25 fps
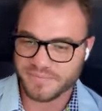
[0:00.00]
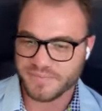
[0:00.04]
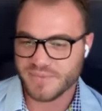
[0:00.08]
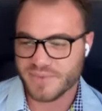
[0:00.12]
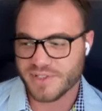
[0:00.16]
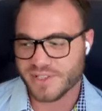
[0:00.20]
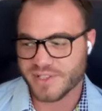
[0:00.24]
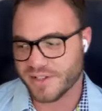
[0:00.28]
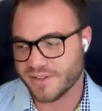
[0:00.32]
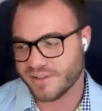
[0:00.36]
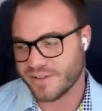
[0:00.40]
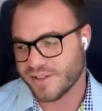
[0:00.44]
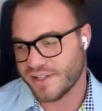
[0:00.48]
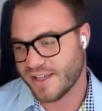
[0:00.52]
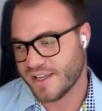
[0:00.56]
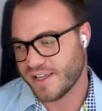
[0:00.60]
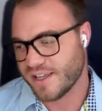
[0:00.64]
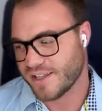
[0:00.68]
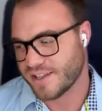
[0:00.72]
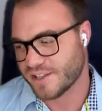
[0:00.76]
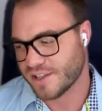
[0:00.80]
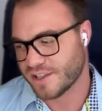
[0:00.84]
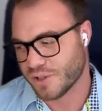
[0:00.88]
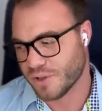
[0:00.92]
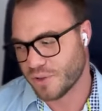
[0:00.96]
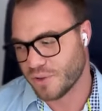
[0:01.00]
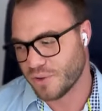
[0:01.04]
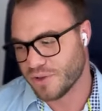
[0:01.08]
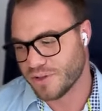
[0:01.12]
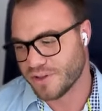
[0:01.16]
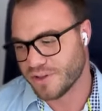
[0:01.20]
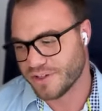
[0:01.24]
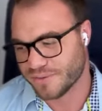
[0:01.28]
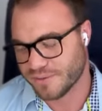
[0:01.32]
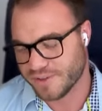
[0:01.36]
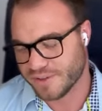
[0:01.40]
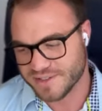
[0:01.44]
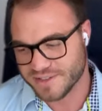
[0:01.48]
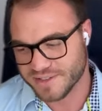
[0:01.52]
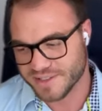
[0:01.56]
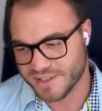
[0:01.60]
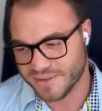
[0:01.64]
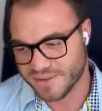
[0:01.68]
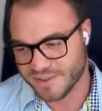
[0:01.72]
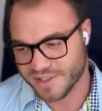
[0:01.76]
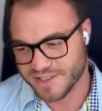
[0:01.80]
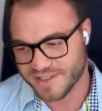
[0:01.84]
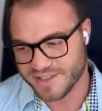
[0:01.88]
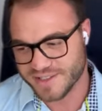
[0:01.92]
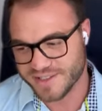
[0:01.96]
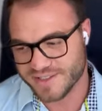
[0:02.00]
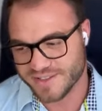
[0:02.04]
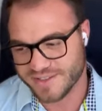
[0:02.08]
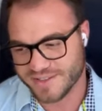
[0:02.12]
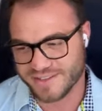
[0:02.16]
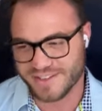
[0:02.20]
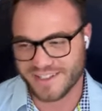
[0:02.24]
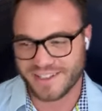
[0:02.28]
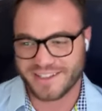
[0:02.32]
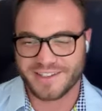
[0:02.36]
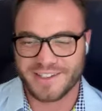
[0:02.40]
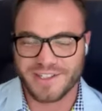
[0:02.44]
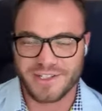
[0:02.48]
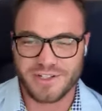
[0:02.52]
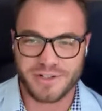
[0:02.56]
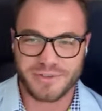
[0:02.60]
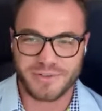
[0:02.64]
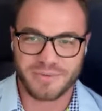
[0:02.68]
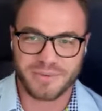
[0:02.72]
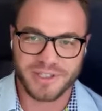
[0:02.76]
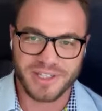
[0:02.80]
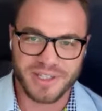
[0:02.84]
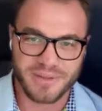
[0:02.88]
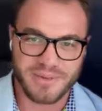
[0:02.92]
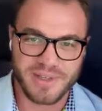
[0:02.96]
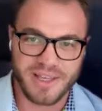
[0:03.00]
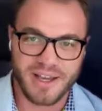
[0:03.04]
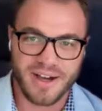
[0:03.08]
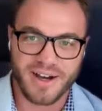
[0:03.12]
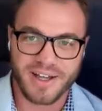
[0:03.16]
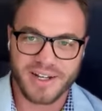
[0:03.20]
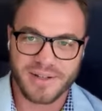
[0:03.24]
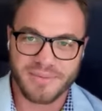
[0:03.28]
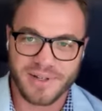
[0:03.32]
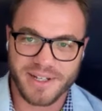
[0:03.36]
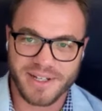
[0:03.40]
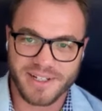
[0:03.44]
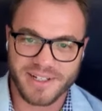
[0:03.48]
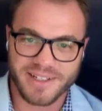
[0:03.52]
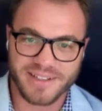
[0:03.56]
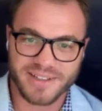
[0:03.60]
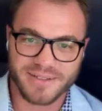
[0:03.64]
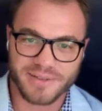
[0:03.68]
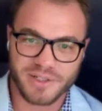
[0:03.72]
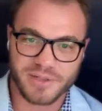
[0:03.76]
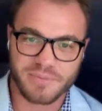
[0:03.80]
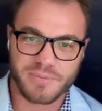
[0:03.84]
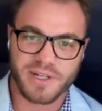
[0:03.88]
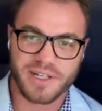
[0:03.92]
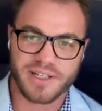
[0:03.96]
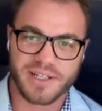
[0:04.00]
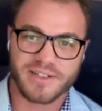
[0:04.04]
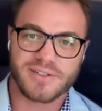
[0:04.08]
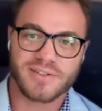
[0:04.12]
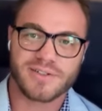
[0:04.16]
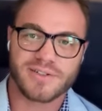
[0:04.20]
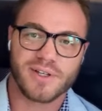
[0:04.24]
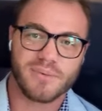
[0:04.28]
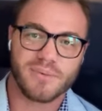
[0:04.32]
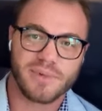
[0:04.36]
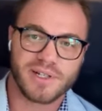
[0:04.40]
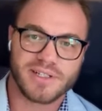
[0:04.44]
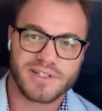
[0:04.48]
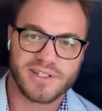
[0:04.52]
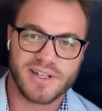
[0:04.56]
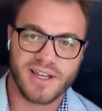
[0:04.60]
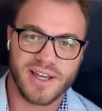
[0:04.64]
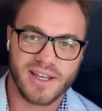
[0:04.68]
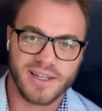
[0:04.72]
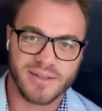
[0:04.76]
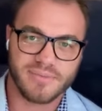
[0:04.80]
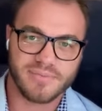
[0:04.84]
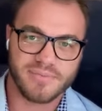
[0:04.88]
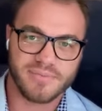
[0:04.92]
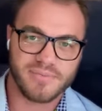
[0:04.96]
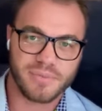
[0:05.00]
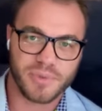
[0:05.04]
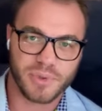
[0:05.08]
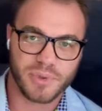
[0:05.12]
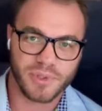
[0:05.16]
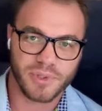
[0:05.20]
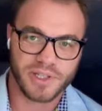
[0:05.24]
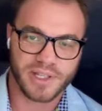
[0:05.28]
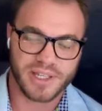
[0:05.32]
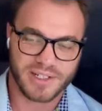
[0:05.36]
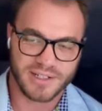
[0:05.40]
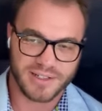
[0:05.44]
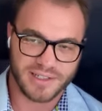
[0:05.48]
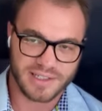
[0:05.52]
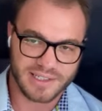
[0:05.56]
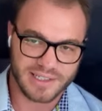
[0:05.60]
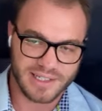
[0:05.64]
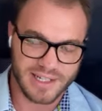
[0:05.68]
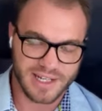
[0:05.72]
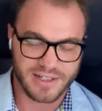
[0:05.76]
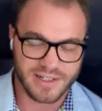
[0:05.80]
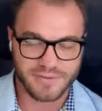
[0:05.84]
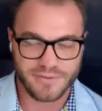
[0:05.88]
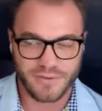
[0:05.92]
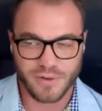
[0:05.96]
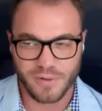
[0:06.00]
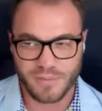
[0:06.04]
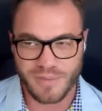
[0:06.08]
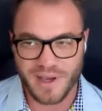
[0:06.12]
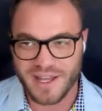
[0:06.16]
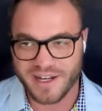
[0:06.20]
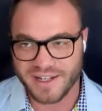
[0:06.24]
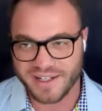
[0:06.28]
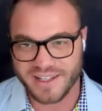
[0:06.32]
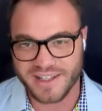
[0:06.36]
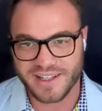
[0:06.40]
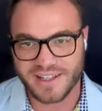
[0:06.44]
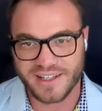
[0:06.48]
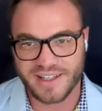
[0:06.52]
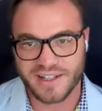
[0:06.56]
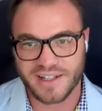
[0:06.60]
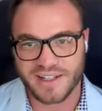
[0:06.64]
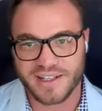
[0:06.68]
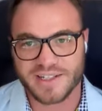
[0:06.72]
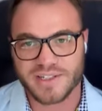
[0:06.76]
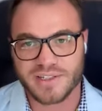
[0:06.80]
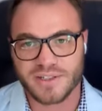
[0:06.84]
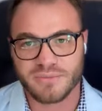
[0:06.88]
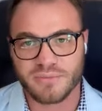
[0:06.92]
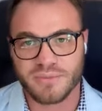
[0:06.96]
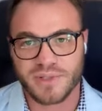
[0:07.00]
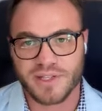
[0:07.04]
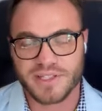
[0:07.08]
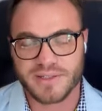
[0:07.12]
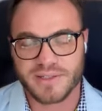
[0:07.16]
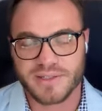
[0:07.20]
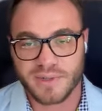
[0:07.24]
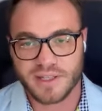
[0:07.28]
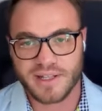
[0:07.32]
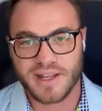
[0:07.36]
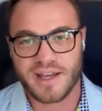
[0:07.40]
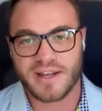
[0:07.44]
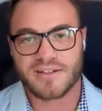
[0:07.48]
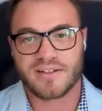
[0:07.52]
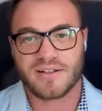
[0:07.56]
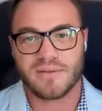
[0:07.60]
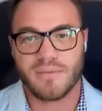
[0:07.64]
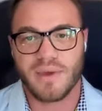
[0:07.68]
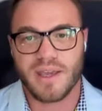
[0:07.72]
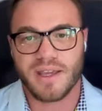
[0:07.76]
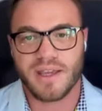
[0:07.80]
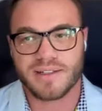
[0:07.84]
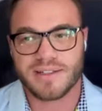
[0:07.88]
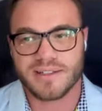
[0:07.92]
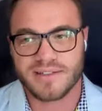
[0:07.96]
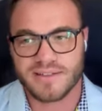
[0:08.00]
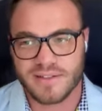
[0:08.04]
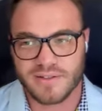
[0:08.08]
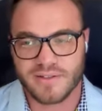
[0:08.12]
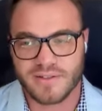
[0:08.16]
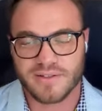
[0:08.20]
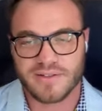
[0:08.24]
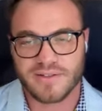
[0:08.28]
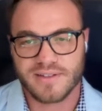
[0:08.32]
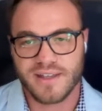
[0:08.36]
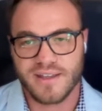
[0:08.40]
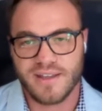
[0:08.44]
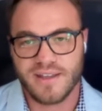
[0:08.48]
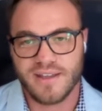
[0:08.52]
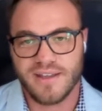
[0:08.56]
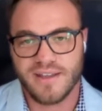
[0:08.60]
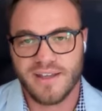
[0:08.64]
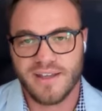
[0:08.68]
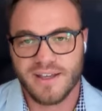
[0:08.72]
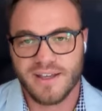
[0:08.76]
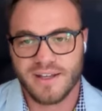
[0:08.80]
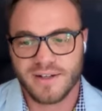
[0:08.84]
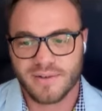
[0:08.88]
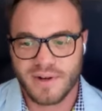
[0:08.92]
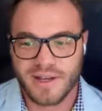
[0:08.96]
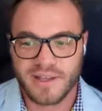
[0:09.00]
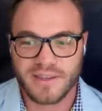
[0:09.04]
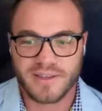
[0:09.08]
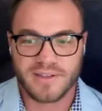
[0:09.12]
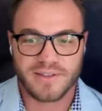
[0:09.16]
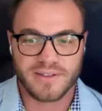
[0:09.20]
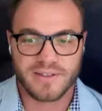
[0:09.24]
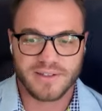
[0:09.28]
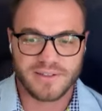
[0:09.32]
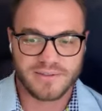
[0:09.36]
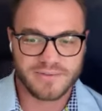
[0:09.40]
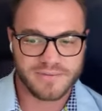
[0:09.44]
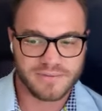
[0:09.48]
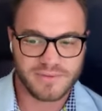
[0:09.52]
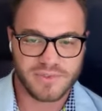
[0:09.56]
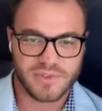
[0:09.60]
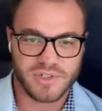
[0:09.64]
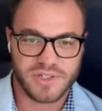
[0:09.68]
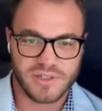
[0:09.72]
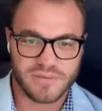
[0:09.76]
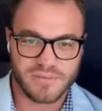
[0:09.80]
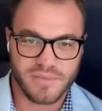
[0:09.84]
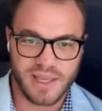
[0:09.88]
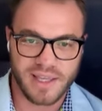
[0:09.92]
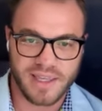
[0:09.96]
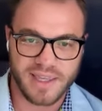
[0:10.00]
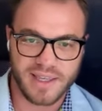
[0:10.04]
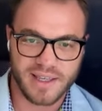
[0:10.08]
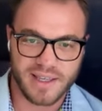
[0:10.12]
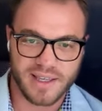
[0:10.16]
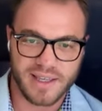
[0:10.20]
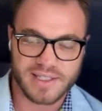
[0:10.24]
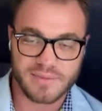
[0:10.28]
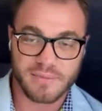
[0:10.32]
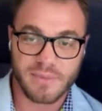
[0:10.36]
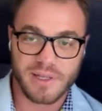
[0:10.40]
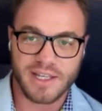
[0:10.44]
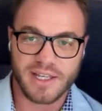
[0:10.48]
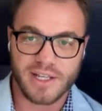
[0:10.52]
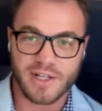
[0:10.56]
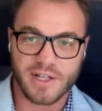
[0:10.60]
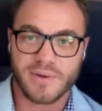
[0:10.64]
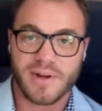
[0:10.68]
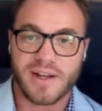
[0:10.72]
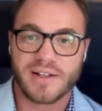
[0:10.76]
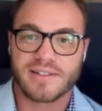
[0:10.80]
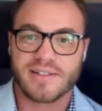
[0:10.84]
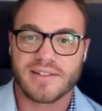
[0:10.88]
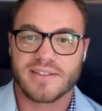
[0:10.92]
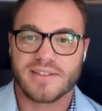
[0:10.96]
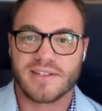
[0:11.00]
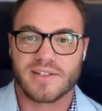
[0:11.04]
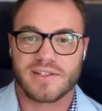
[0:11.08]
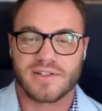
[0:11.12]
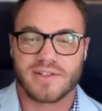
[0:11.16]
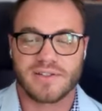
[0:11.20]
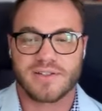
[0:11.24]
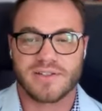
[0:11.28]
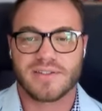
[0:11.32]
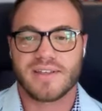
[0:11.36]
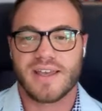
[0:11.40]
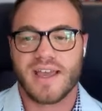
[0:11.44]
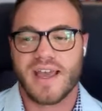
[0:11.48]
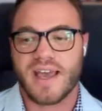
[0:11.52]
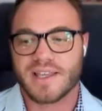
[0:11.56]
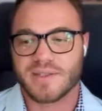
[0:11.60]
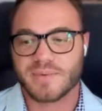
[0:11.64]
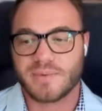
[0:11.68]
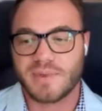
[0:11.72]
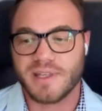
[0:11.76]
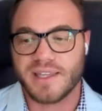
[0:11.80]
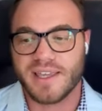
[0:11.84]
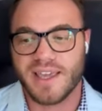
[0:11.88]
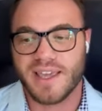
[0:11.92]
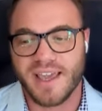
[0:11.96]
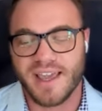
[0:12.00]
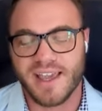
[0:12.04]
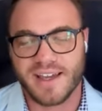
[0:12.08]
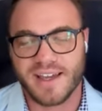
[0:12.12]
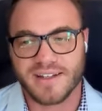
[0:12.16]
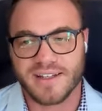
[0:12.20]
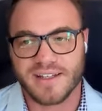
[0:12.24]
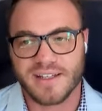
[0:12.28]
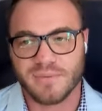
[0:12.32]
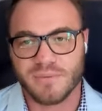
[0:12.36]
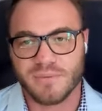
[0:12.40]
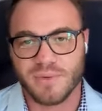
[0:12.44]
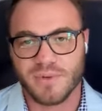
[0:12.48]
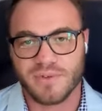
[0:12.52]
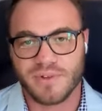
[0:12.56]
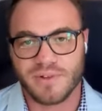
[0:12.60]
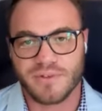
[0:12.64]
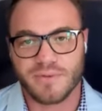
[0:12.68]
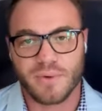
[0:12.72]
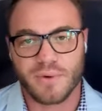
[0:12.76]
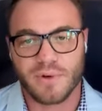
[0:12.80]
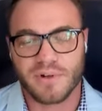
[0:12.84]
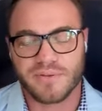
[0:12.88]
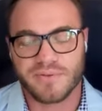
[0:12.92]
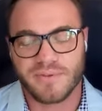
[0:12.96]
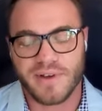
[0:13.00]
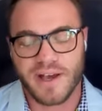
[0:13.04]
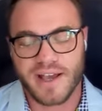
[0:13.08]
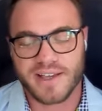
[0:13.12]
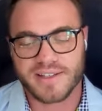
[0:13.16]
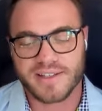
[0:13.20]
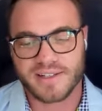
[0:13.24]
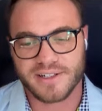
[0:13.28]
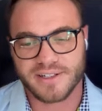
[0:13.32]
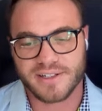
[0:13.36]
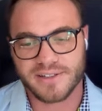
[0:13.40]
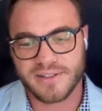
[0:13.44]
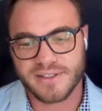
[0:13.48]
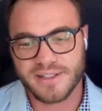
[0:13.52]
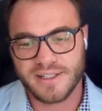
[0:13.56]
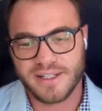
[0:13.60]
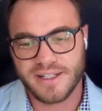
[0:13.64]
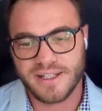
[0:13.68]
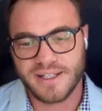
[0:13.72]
So the goal originally was like, this should really be automated. We're spending so much time pulling in all the data, formatting it, getting it to a place that we can actually make decisions rather than just making as many correct decisions as we can and moving forward faster.